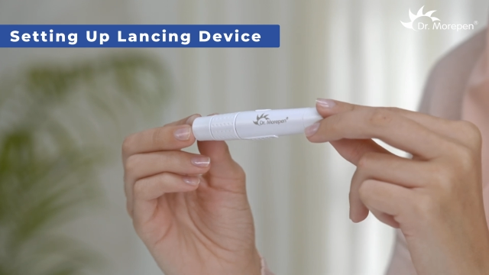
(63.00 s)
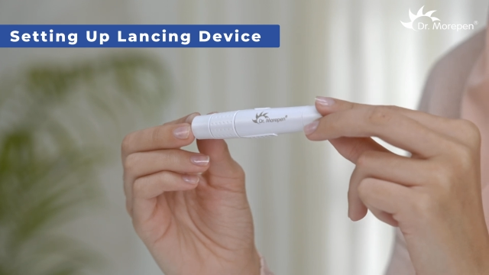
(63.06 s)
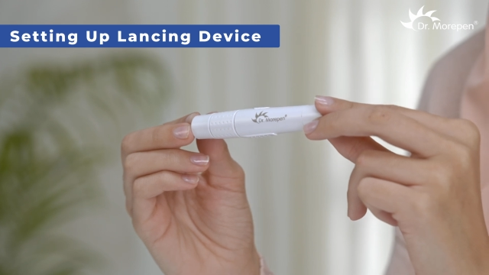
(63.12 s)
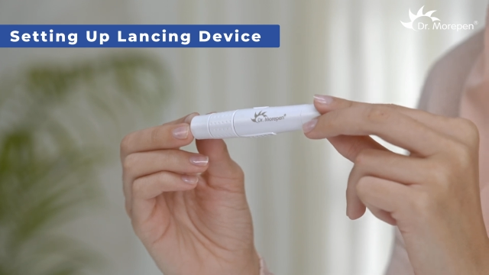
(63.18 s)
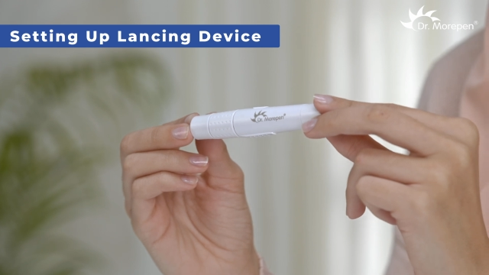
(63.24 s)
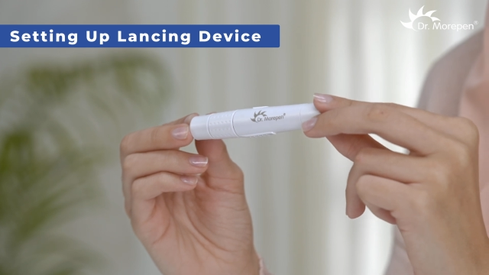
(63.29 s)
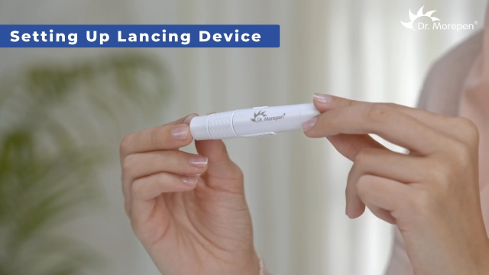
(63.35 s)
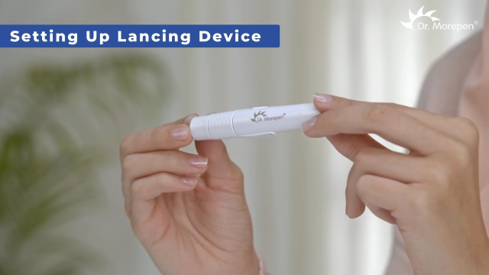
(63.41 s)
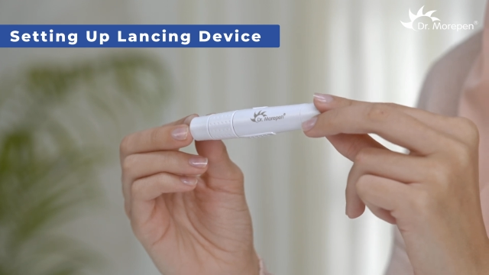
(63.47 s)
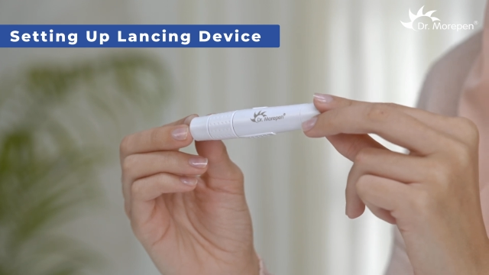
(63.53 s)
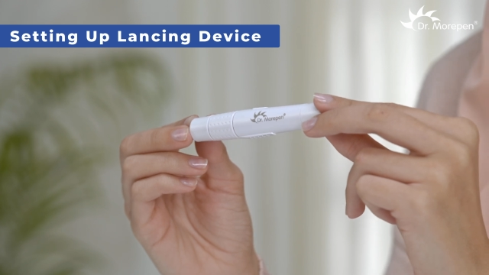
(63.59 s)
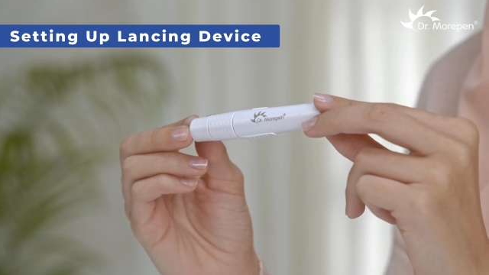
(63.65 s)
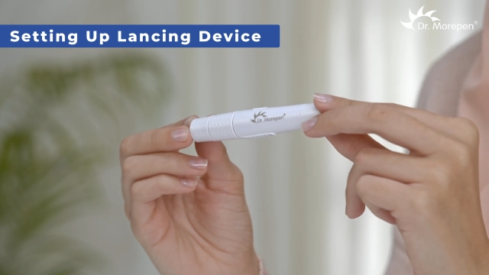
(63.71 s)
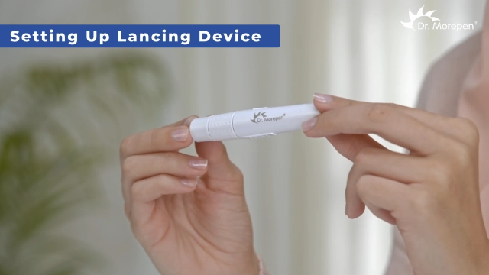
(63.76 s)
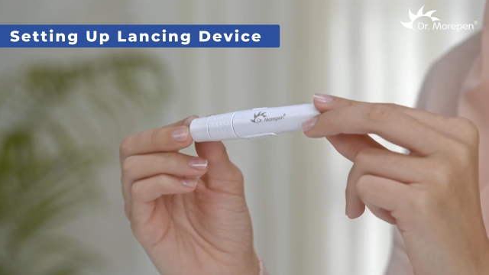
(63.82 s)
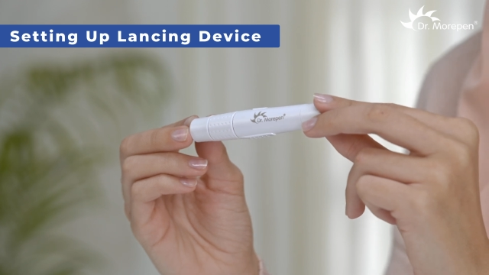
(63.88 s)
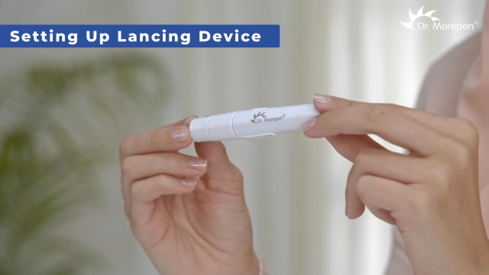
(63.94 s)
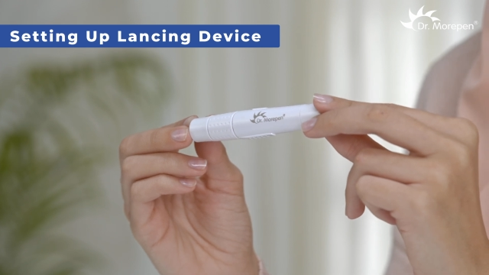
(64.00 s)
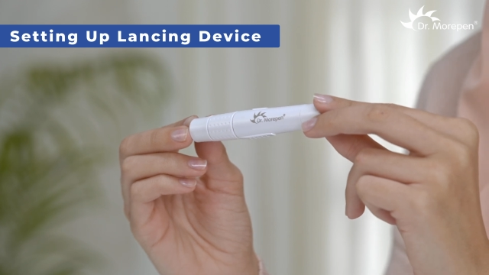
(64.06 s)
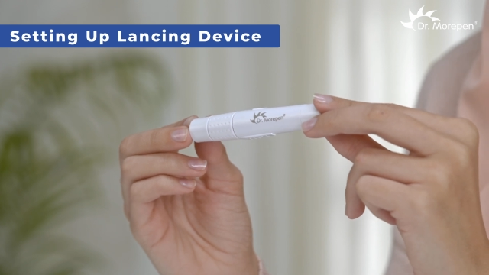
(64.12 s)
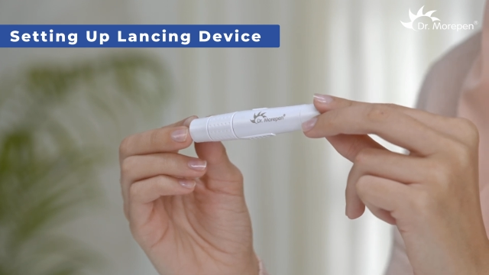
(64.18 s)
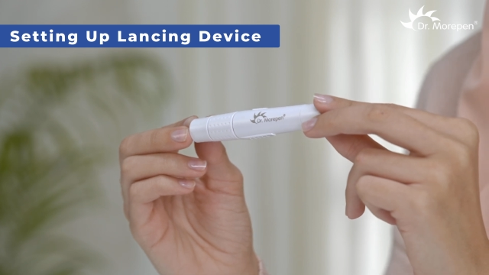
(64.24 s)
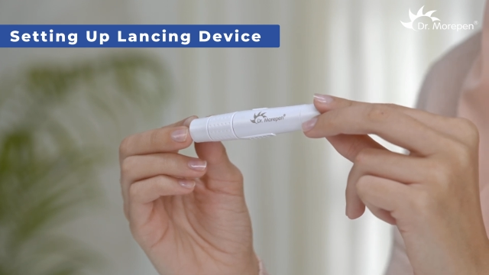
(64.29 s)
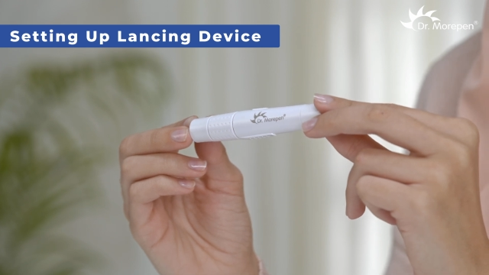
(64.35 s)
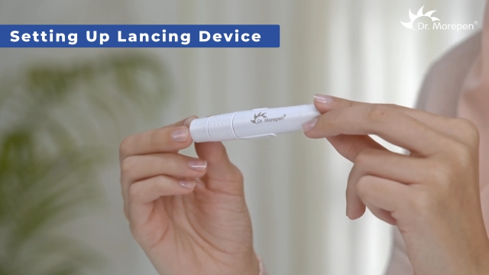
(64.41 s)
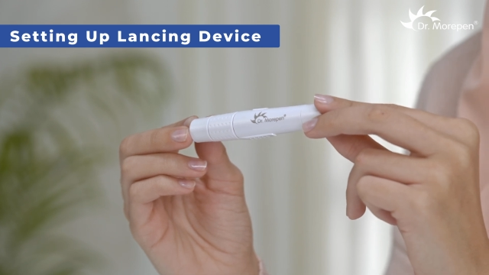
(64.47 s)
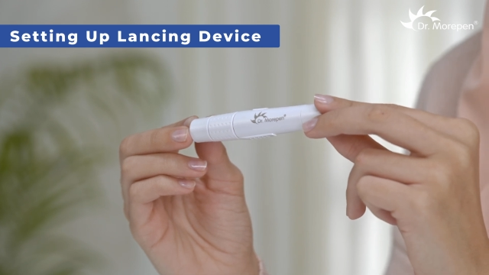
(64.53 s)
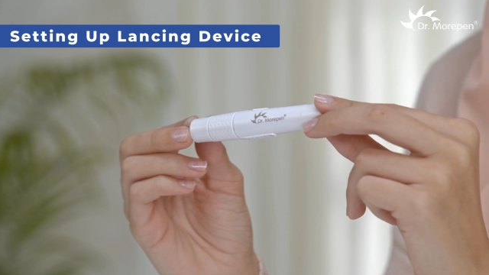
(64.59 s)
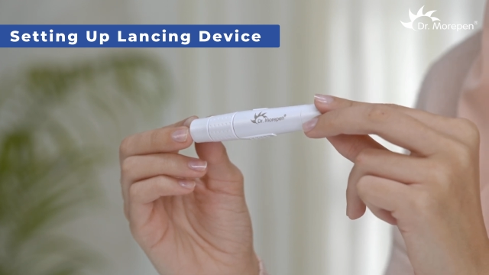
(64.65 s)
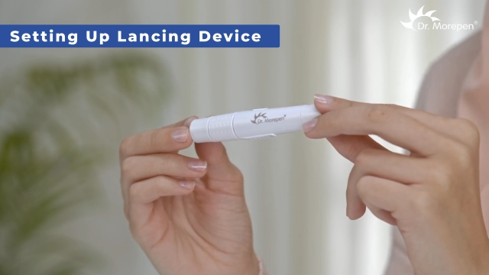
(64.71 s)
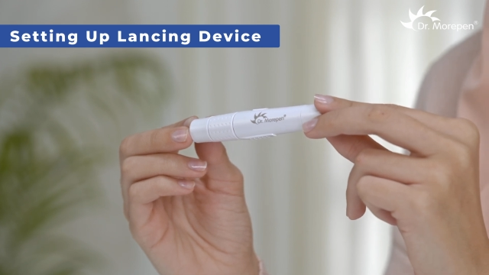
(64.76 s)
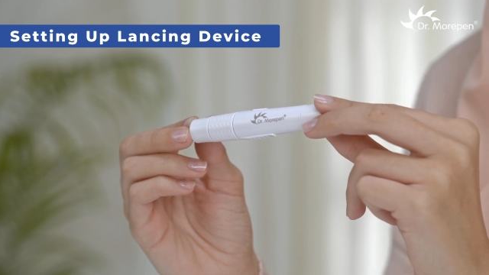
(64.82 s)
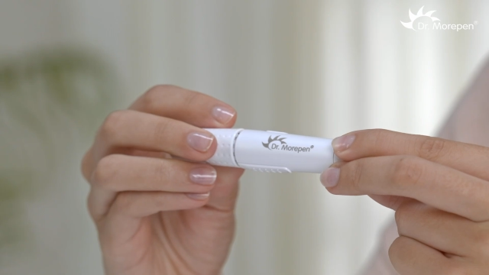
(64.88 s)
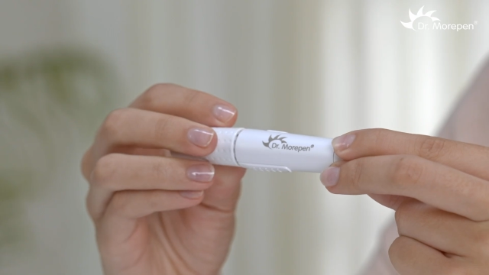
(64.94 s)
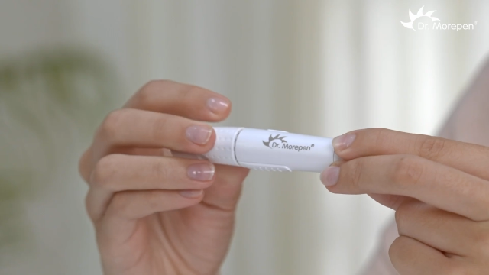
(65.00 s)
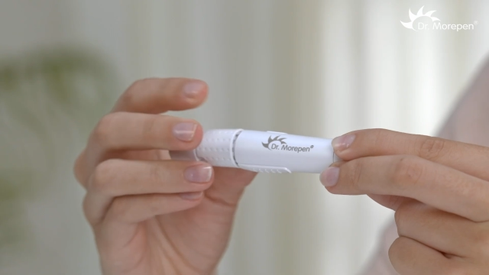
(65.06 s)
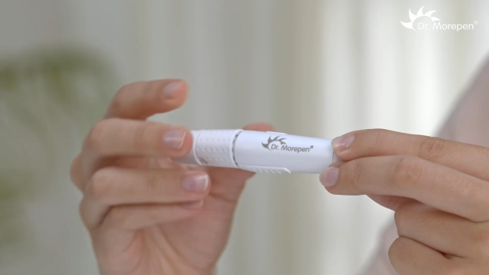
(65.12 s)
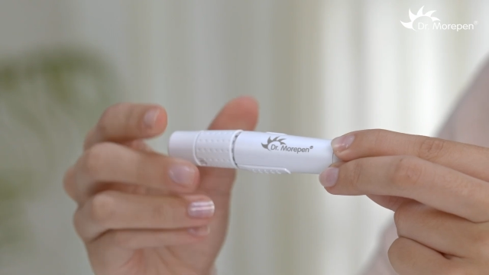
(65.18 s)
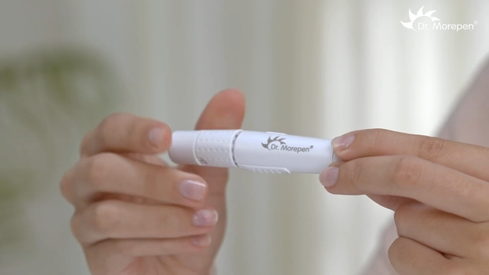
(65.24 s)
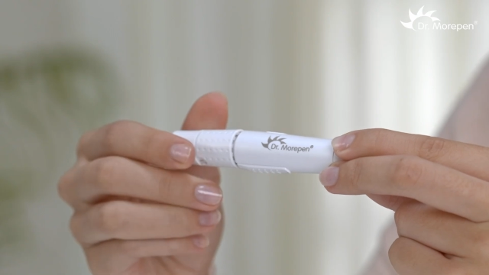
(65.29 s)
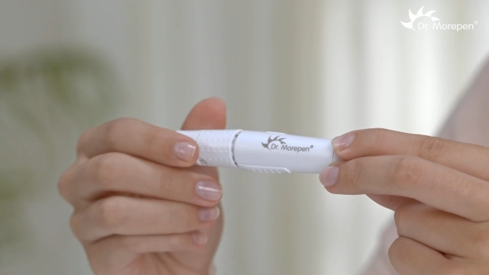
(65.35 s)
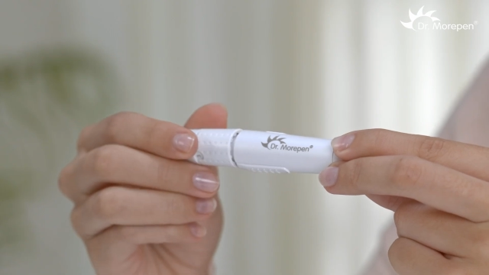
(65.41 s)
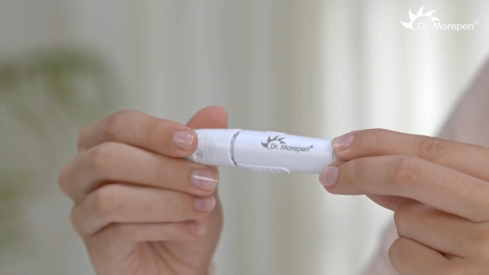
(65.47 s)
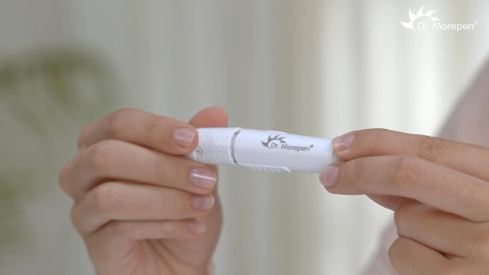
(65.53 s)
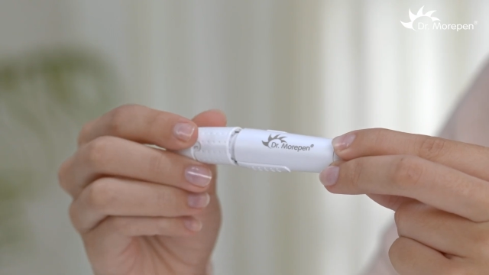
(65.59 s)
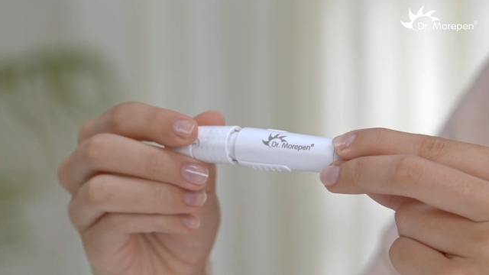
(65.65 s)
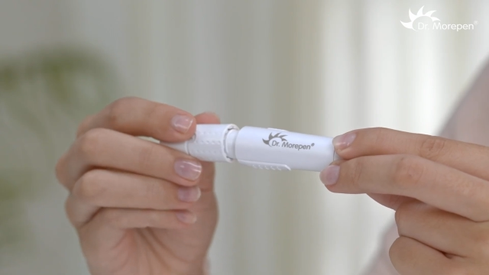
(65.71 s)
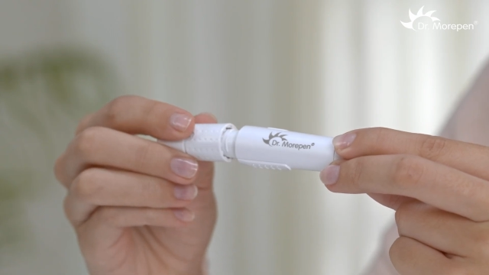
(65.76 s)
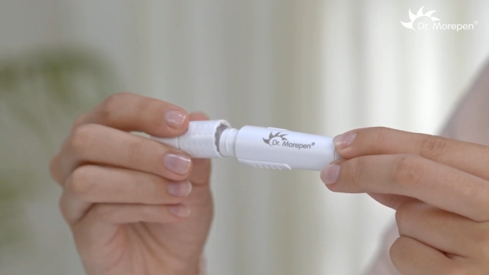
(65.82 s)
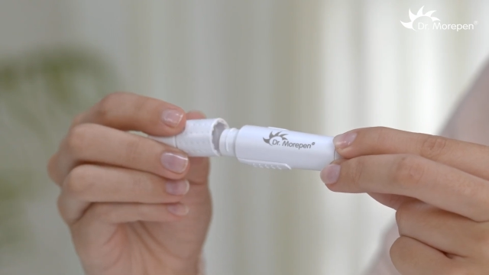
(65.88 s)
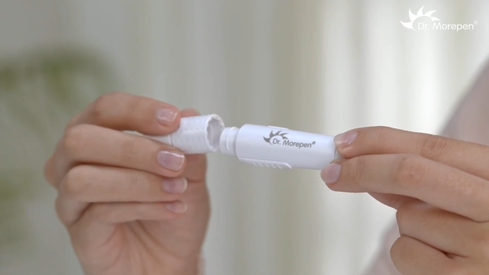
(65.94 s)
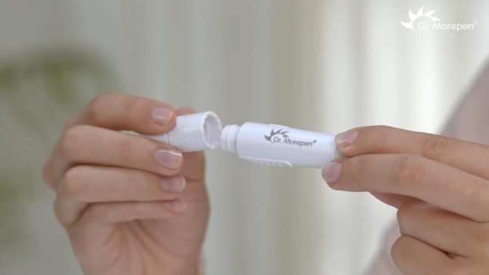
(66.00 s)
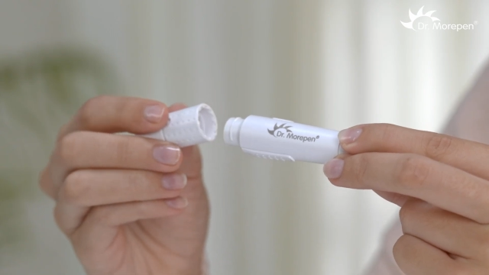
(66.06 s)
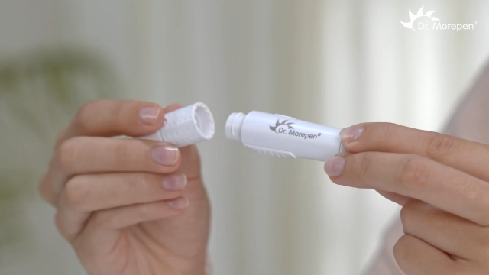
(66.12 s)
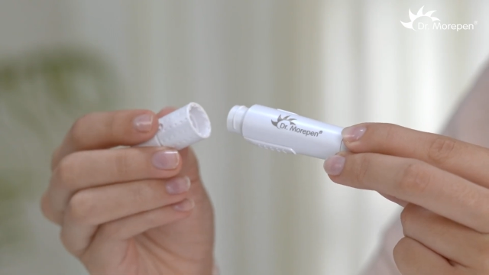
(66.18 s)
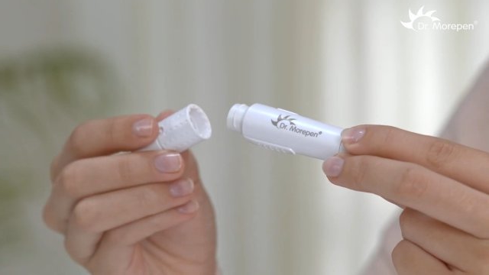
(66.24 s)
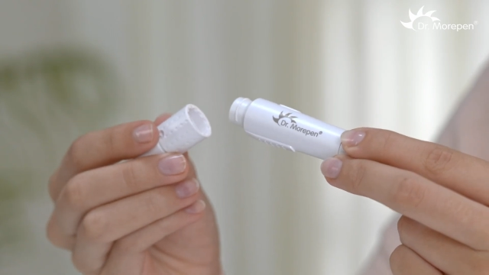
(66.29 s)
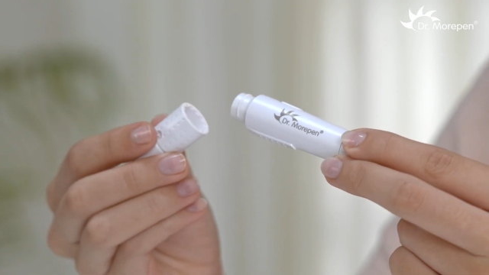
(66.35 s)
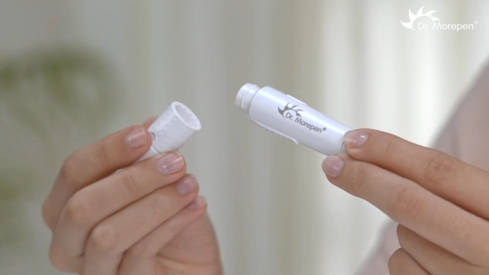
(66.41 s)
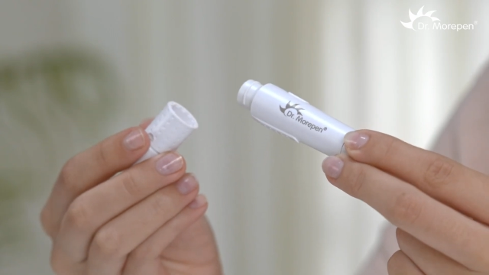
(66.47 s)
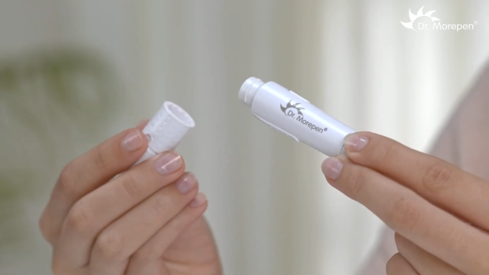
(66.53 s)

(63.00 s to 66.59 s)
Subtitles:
Nobody's mouth can be seen.